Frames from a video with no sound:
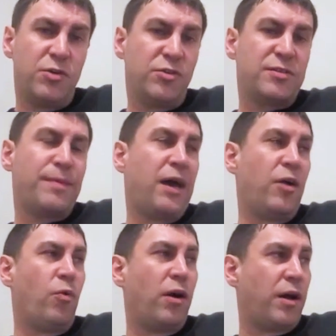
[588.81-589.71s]
It doesn't
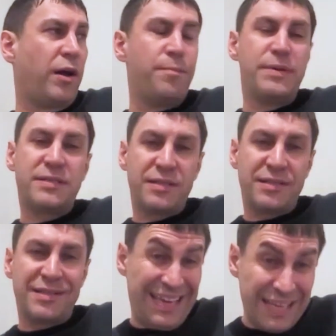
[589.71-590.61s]
matter what kind of
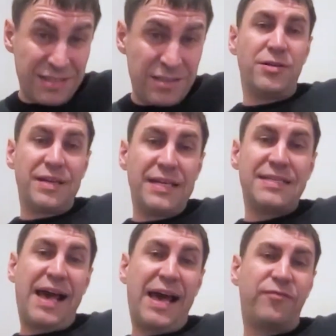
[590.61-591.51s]
business it is, you
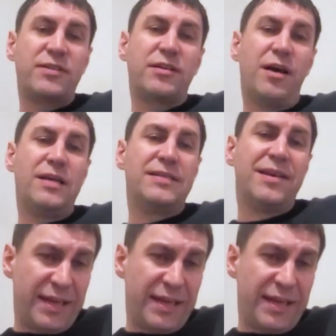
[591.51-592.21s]
need to advertise.